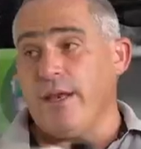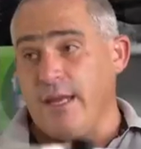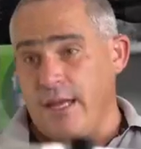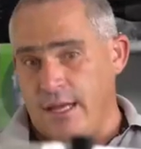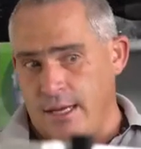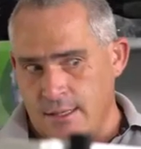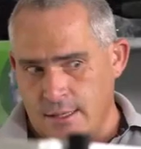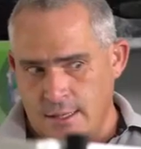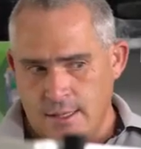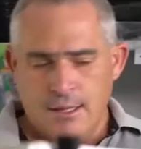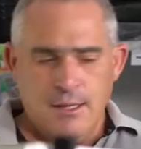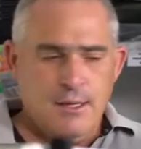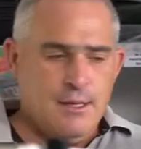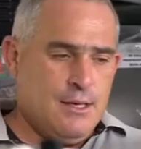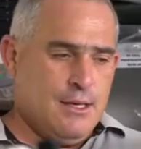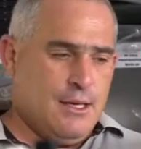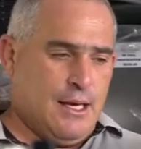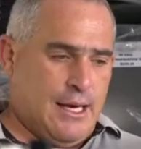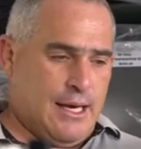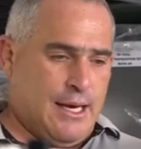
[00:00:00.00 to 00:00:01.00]
they're dead.
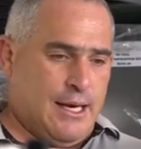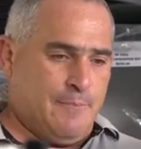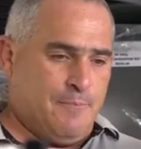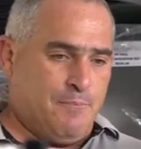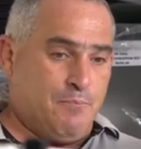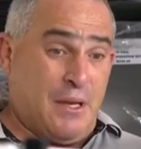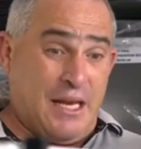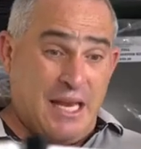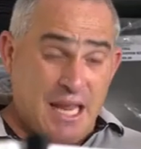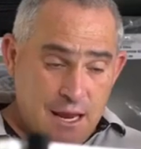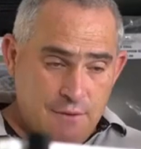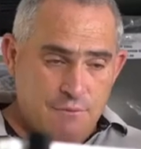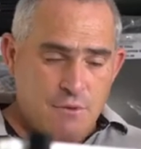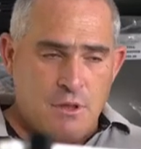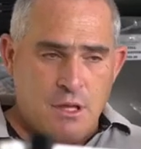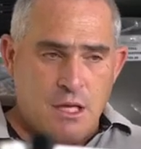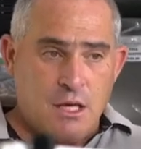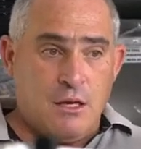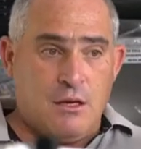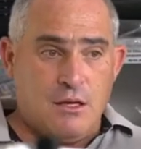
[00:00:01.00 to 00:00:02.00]
Understood. But
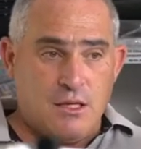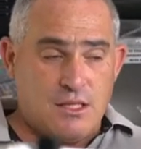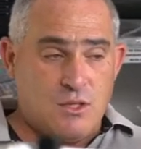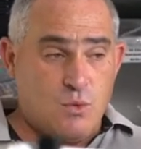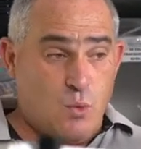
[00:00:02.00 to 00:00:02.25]
everything else